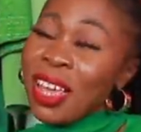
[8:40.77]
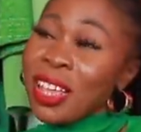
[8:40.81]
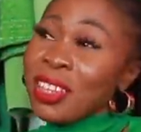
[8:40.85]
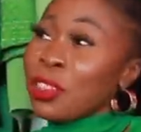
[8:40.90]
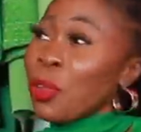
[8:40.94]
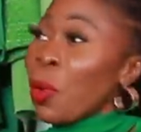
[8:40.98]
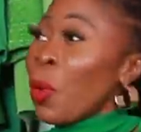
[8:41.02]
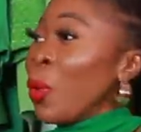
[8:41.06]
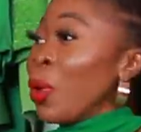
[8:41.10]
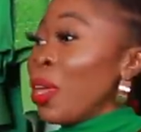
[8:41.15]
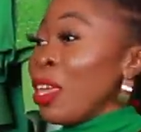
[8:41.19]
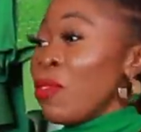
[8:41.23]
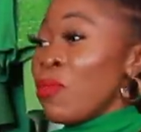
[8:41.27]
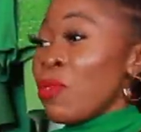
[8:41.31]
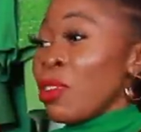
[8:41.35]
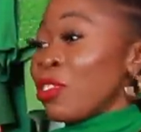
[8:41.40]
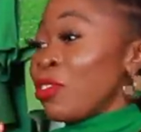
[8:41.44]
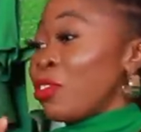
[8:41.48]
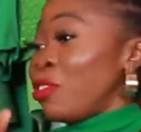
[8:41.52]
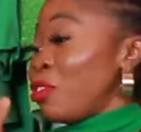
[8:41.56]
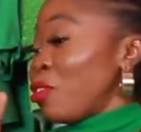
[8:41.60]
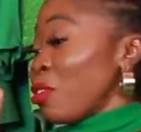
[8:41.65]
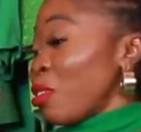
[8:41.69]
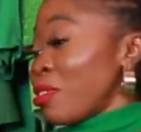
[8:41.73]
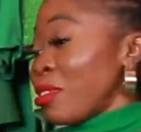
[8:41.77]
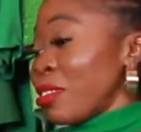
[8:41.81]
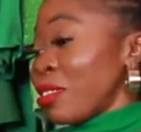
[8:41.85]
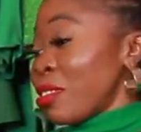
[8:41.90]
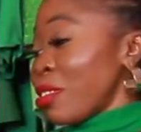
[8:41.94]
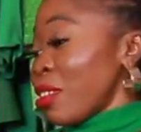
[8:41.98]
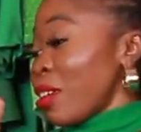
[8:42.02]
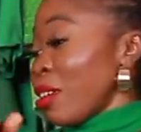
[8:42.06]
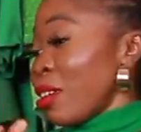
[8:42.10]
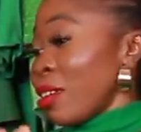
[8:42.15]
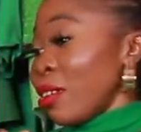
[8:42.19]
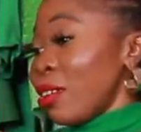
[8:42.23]
so it was
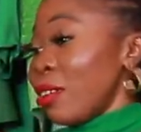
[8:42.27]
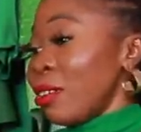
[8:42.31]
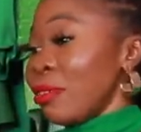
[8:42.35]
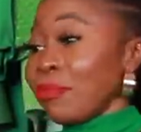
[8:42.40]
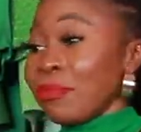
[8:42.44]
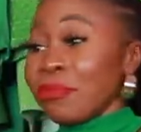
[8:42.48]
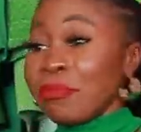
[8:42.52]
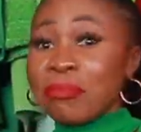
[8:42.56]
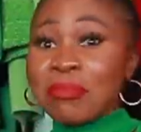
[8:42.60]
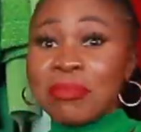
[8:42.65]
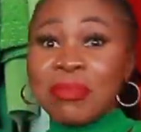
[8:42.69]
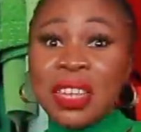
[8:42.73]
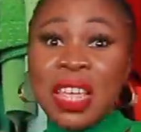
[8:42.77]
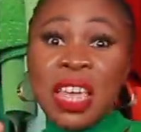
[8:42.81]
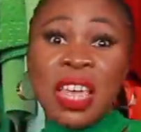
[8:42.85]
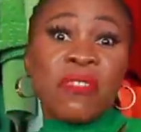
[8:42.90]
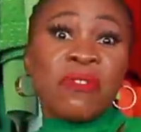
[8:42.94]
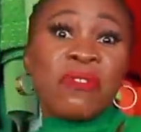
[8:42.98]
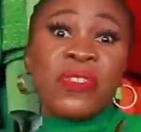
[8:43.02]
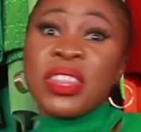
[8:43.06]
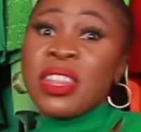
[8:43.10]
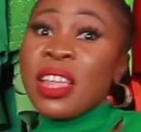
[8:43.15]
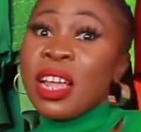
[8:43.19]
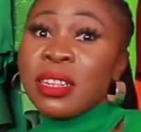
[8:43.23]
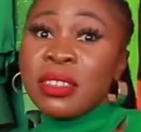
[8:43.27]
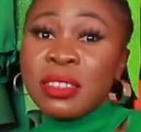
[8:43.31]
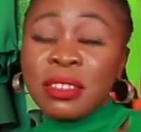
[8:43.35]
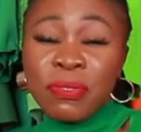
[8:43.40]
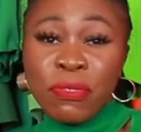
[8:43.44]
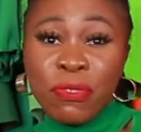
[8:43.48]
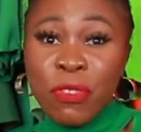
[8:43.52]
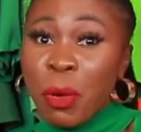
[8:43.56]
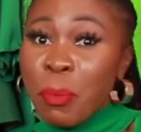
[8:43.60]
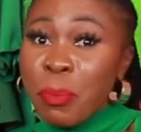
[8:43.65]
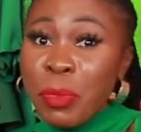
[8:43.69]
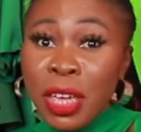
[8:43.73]
just uh, evident
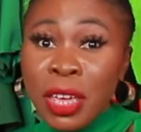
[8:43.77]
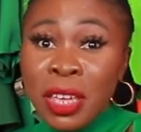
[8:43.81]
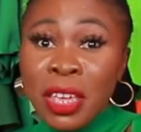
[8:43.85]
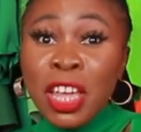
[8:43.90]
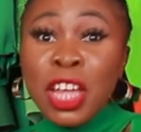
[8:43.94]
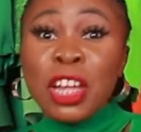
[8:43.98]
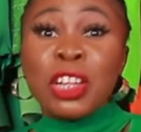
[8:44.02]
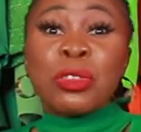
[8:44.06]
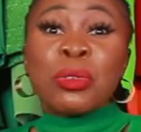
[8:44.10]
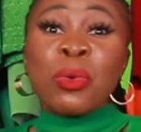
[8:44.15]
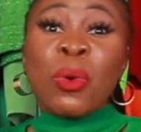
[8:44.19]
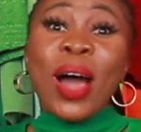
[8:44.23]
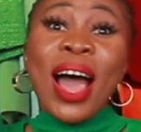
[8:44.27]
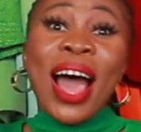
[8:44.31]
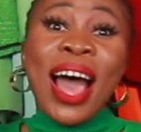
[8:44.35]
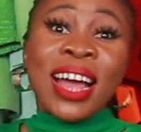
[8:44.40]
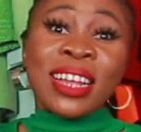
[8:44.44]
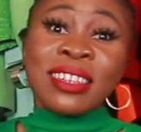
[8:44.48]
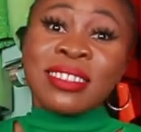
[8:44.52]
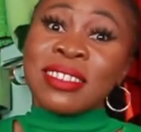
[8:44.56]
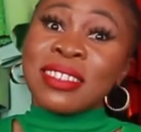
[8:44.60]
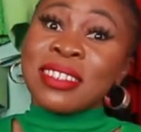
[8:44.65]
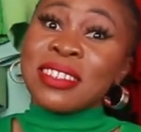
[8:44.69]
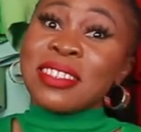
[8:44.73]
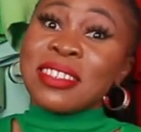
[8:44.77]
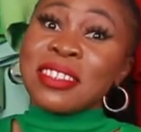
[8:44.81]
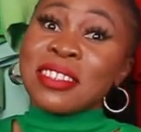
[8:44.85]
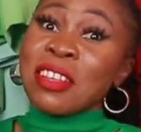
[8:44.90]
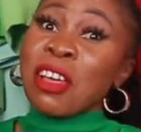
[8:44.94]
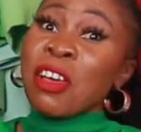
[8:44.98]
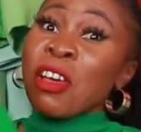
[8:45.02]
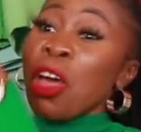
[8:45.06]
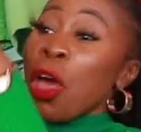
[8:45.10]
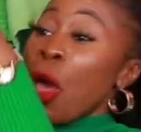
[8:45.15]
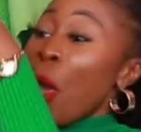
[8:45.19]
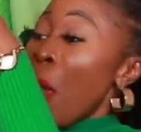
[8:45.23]
for me to add this
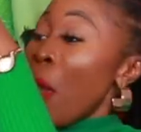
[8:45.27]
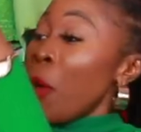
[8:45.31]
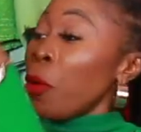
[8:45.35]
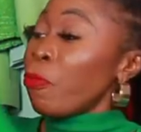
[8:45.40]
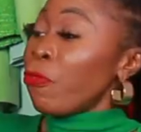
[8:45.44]
uh,